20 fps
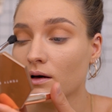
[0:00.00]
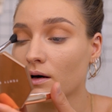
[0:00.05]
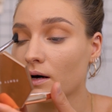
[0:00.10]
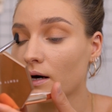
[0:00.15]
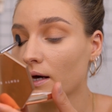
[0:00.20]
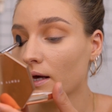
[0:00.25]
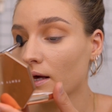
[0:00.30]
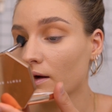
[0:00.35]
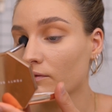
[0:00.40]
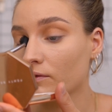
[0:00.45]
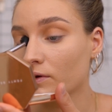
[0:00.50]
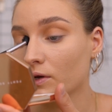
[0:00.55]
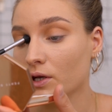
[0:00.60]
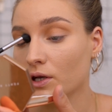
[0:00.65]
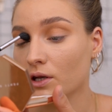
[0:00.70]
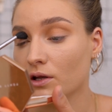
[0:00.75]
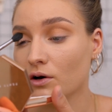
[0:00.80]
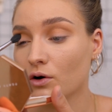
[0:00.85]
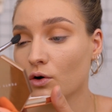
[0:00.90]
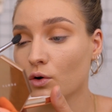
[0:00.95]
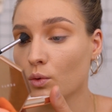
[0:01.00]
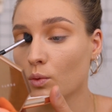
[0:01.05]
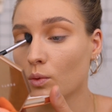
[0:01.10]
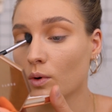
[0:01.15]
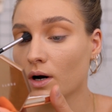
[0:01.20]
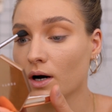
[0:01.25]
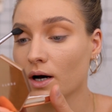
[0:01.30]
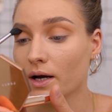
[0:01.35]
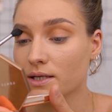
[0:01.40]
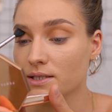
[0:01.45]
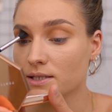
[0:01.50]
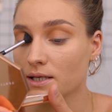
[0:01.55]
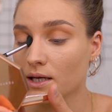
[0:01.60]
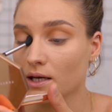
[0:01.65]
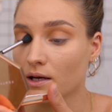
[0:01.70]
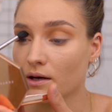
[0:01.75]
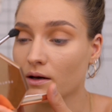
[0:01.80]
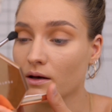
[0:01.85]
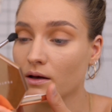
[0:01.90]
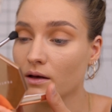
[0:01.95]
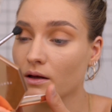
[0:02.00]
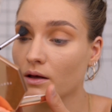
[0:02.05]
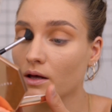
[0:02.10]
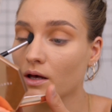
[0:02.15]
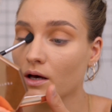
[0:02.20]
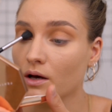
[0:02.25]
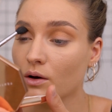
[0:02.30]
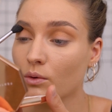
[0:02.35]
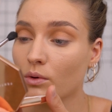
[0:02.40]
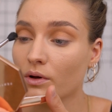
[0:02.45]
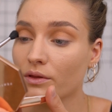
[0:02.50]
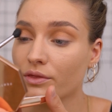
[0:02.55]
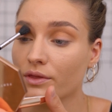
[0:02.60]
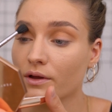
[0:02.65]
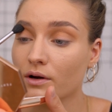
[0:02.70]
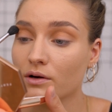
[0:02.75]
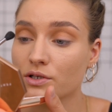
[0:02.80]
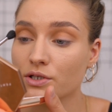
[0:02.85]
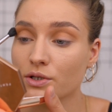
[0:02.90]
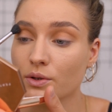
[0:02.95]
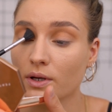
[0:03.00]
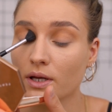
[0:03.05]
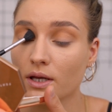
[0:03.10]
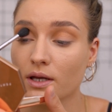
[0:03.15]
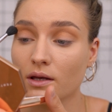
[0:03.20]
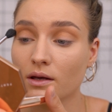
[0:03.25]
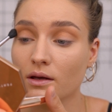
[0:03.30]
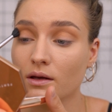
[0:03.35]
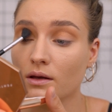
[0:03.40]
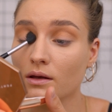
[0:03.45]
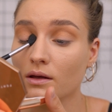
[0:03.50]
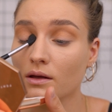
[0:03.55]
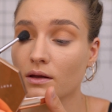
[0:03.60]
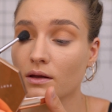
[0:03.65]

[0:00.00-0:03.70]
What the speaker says: I have no idea what they're doing.